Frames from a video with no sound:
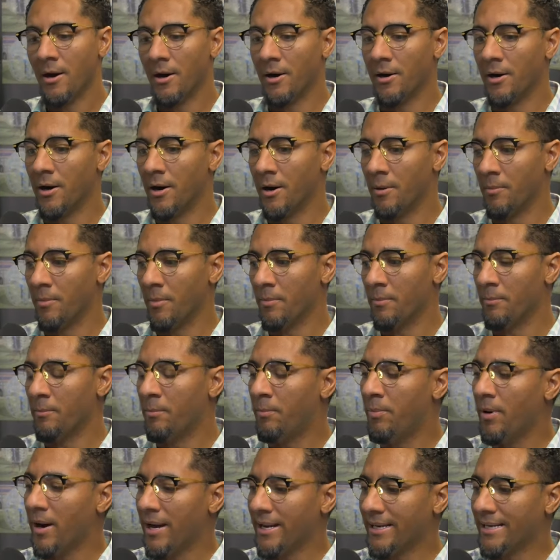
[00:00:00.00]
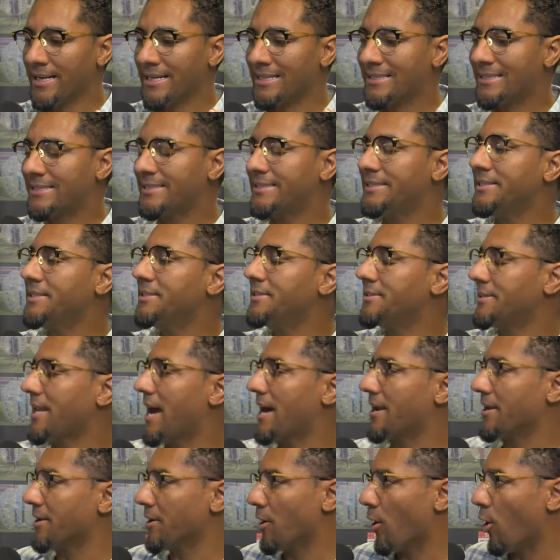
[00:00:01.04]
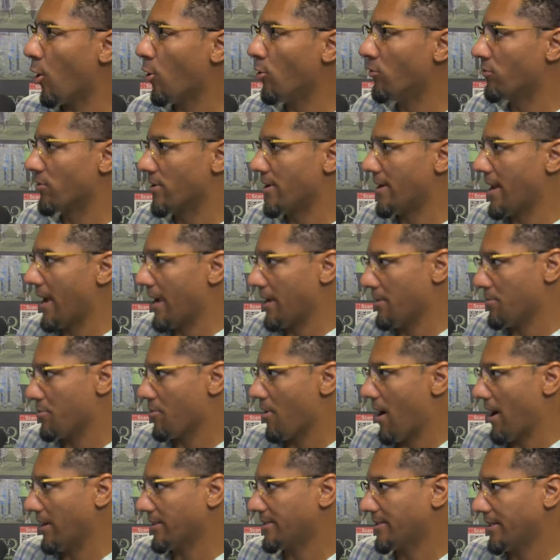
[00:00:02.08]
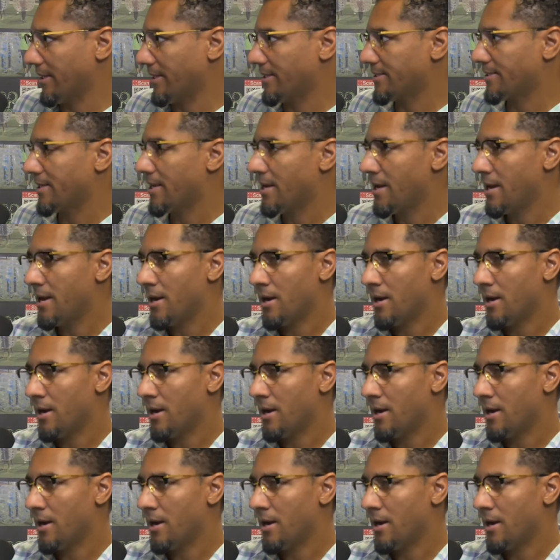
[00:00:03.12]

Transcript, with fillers: Um, but it's still not an overnight process.